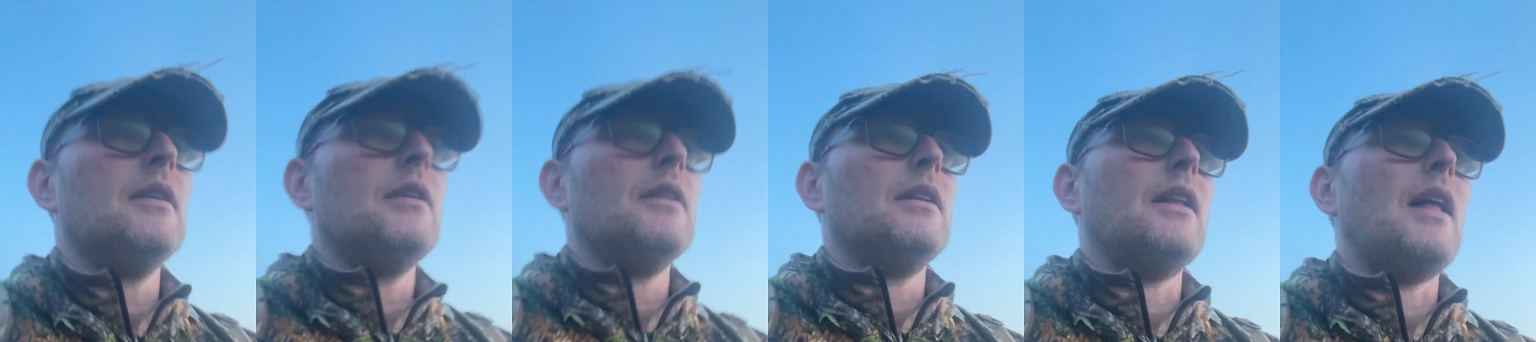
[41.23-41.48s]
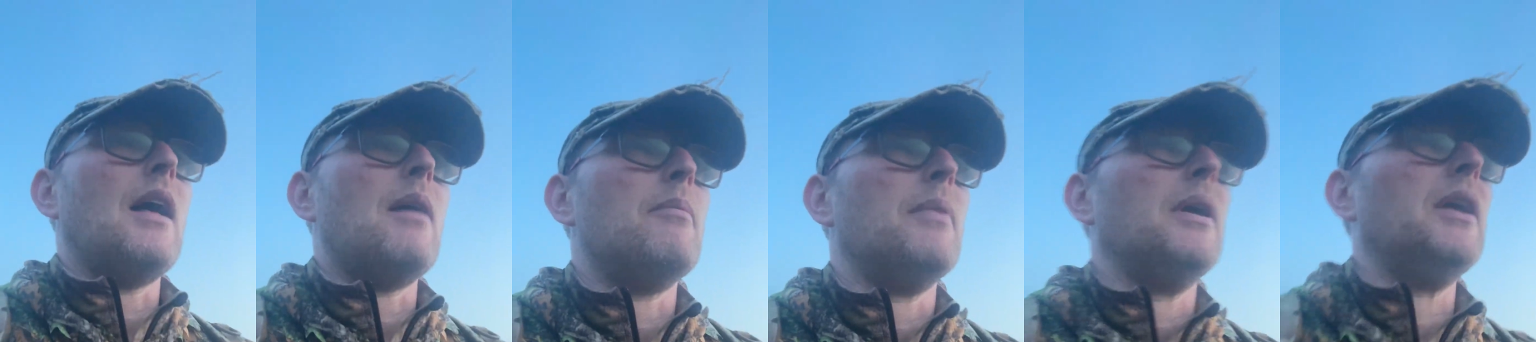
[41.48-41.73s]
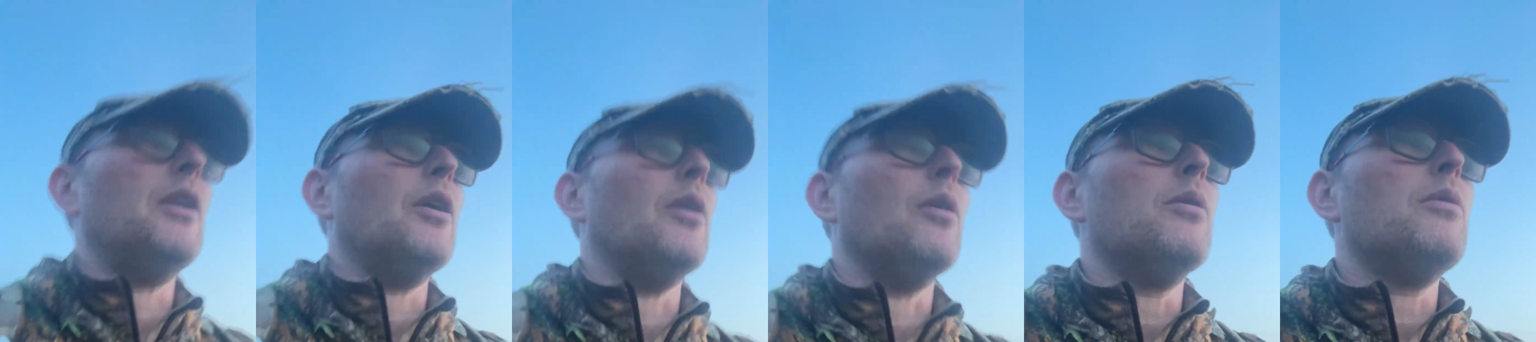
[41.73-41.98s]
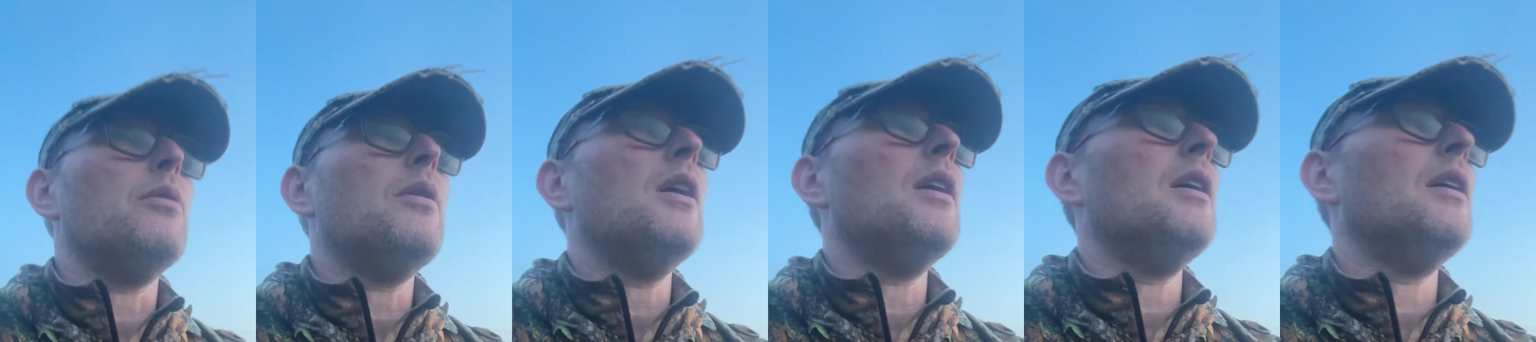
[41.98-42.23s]
let me
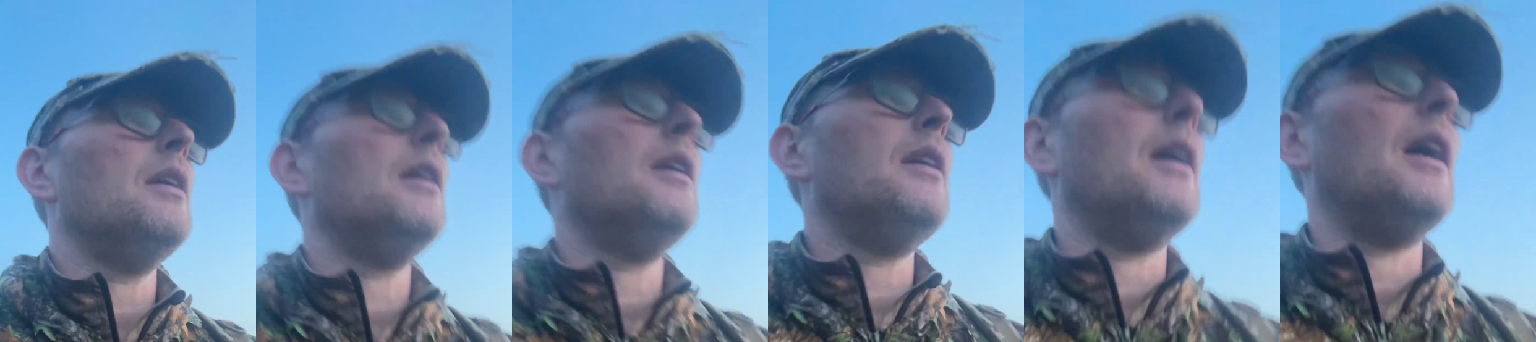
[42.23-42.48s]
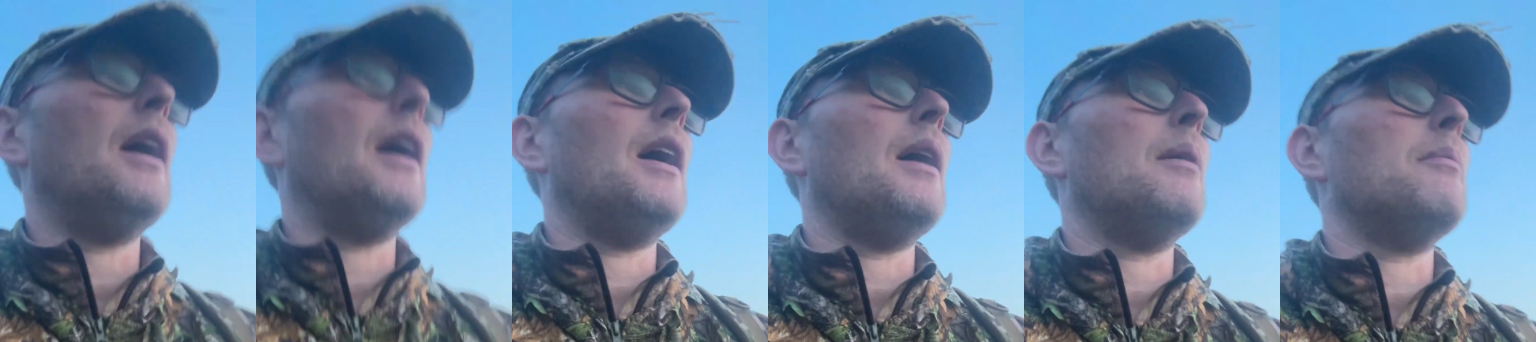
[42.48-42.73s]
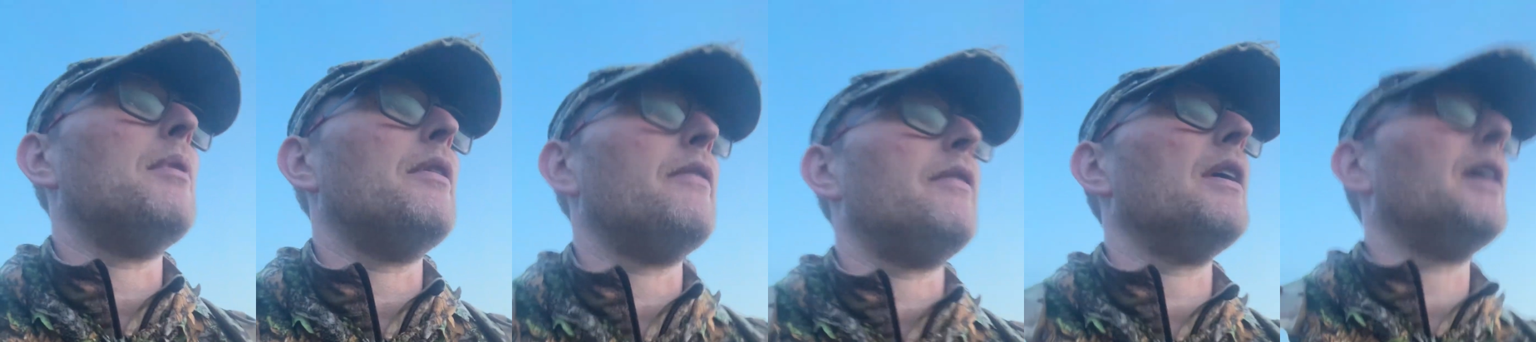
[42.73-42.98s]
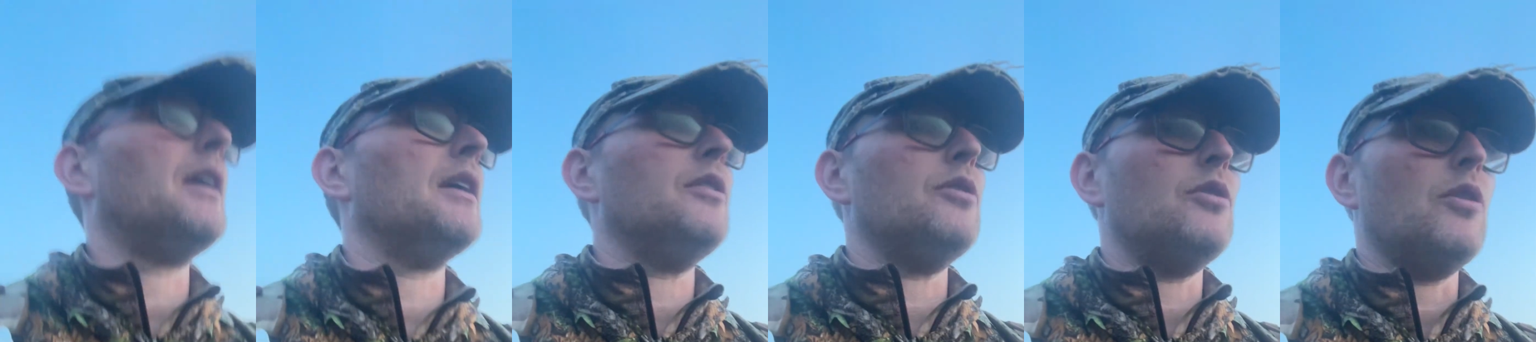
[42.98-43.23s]
know if you
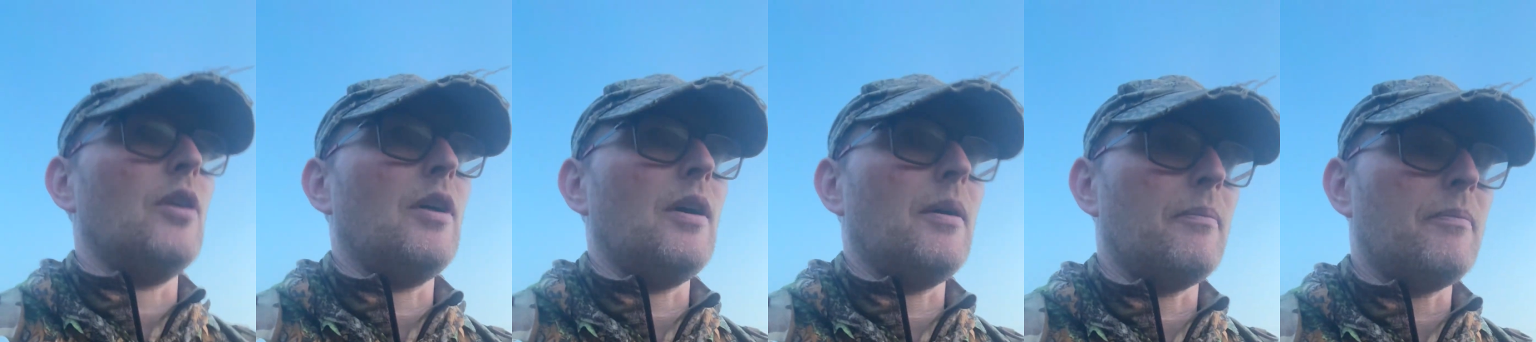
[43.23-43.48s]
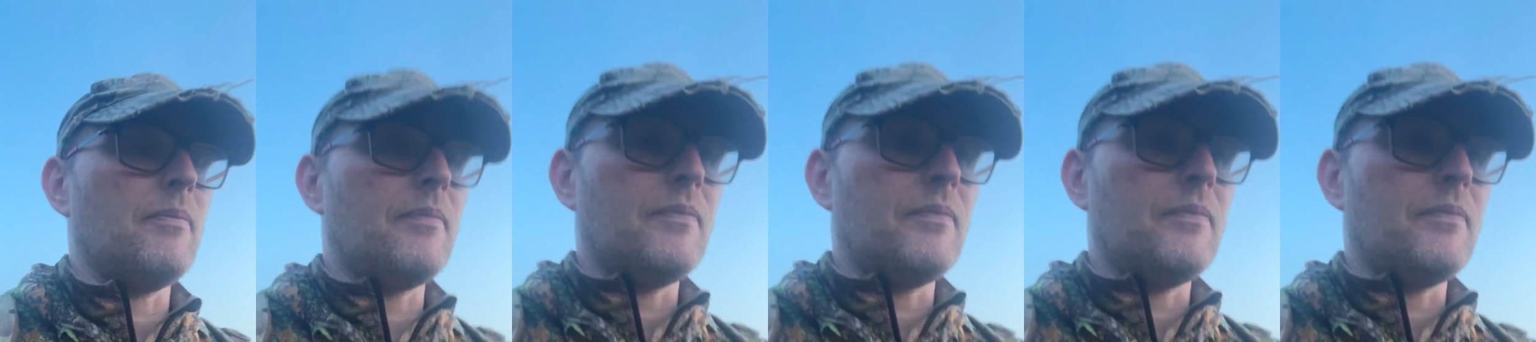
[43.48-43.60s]
can do it.